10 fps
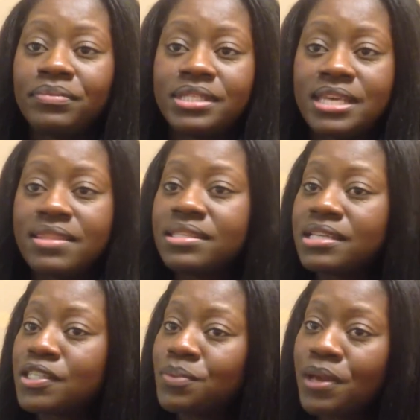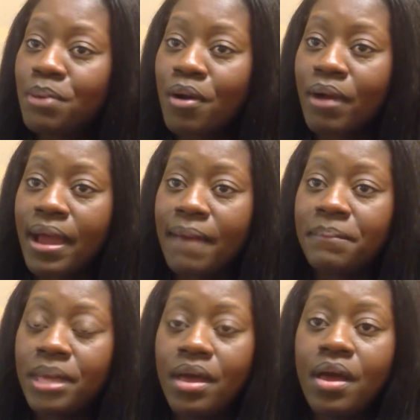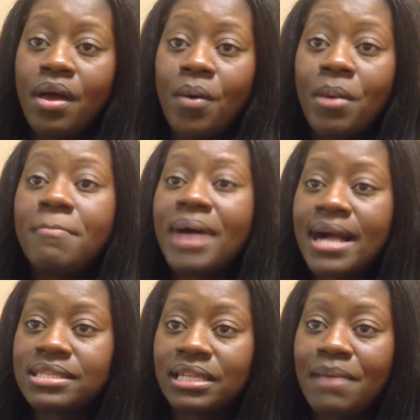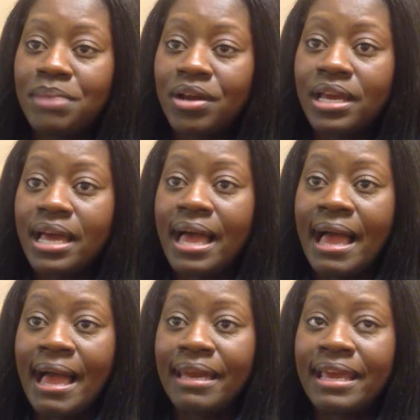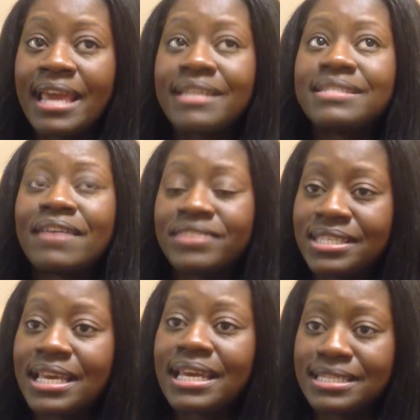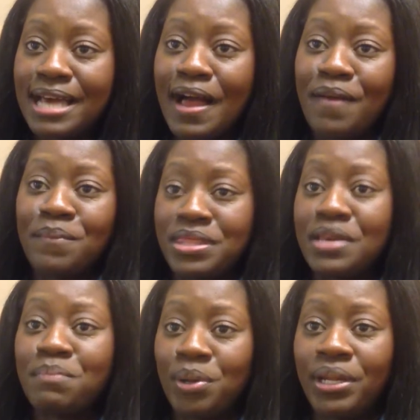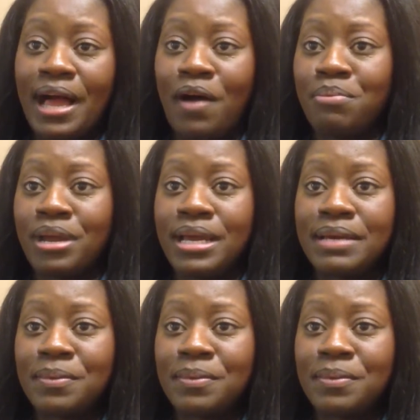did the 6-week program, went back to Liberia at a devastating time when the Ebola outbreak